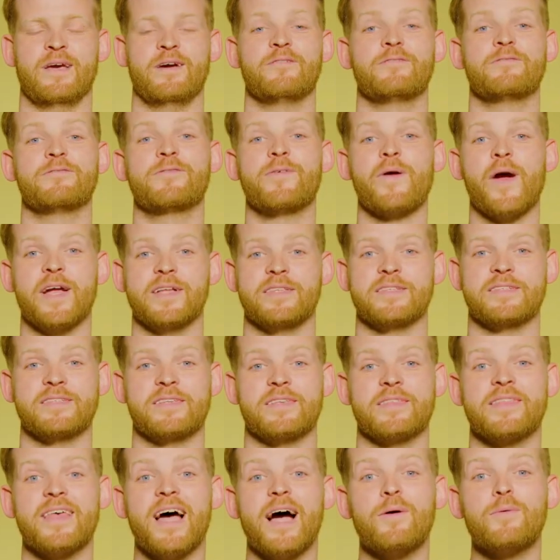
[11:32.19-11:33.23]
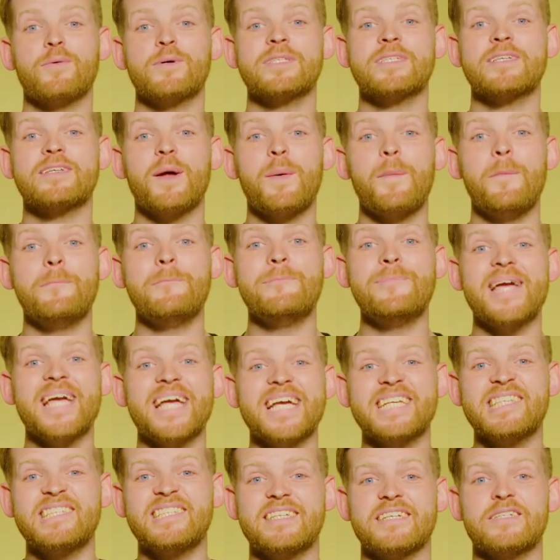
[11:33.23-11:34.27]
Friends, that was an
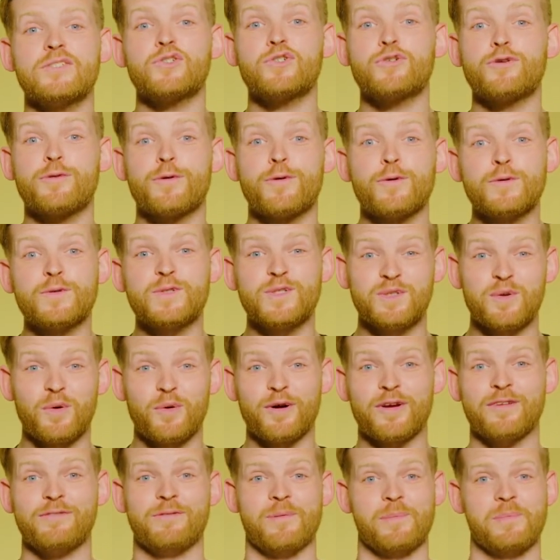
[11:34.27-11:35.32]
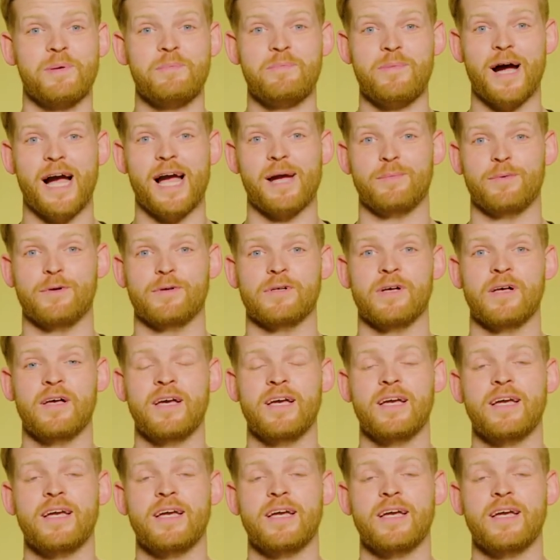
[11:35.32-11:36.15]
amazing true story from the Bible.